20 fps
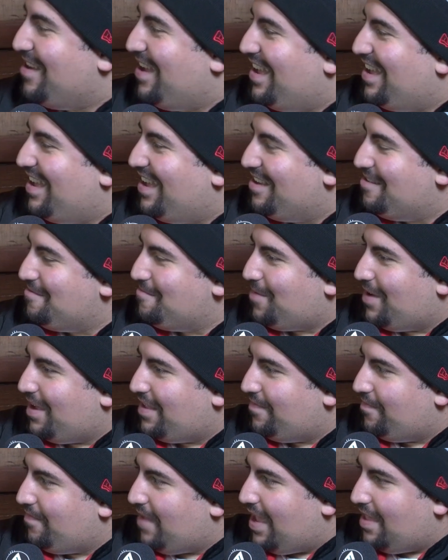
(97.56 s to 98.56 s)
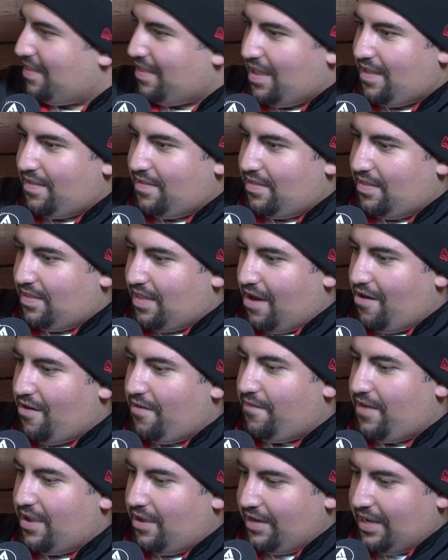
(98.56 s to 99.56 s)
uh, but, mate, they're,
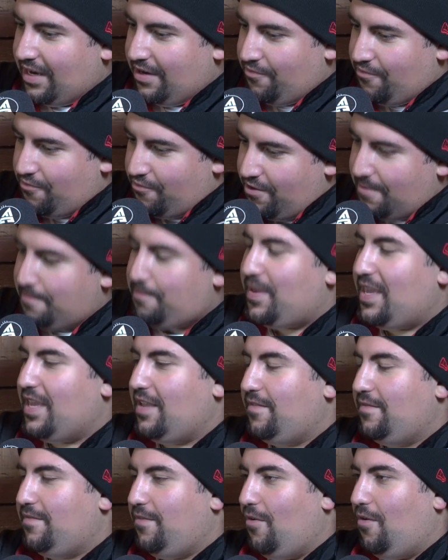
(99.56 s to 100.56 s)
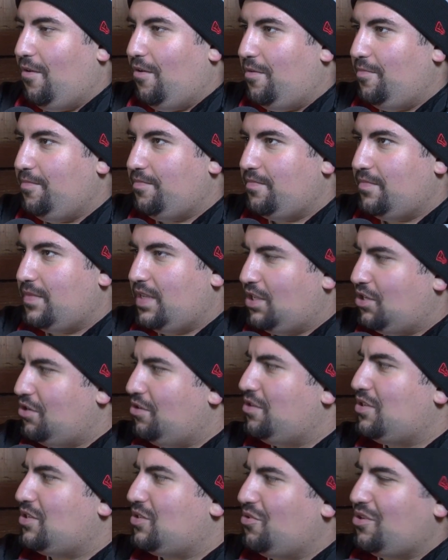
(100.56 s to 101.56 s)
they're in ripping form. Did
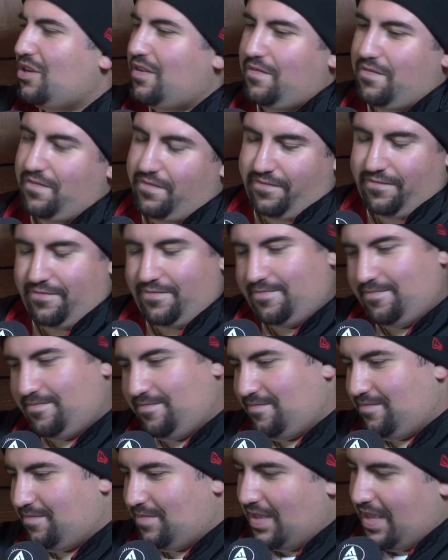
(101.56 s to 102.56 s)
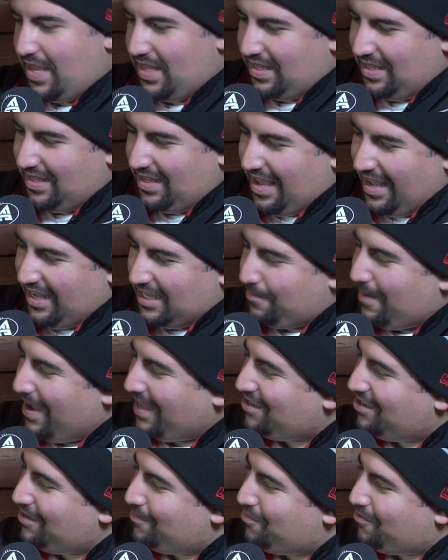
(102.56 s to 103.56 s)
you sort of
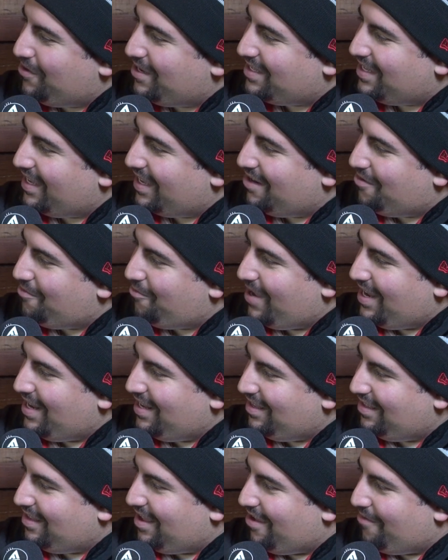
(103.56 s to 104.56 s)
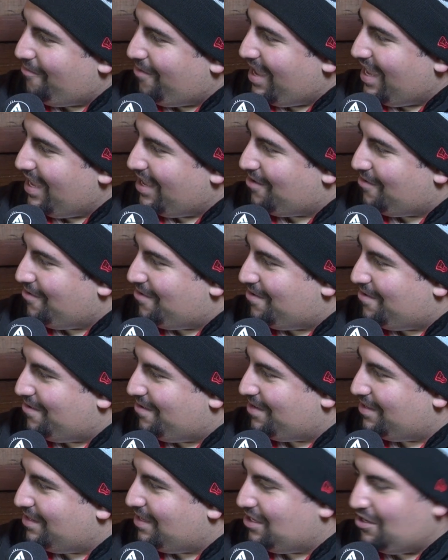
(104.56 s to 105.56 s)
expect you boys to get a win that week,
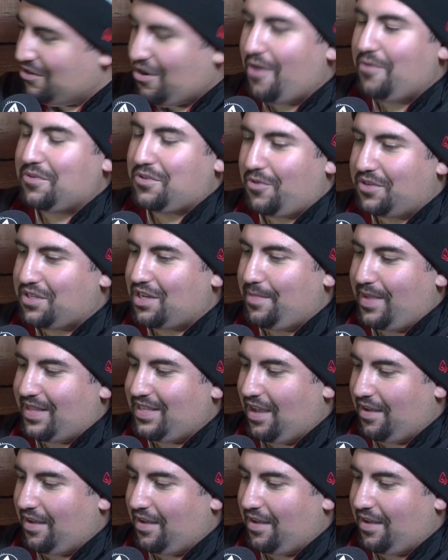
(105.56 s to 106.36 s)
or did you know it was always going to be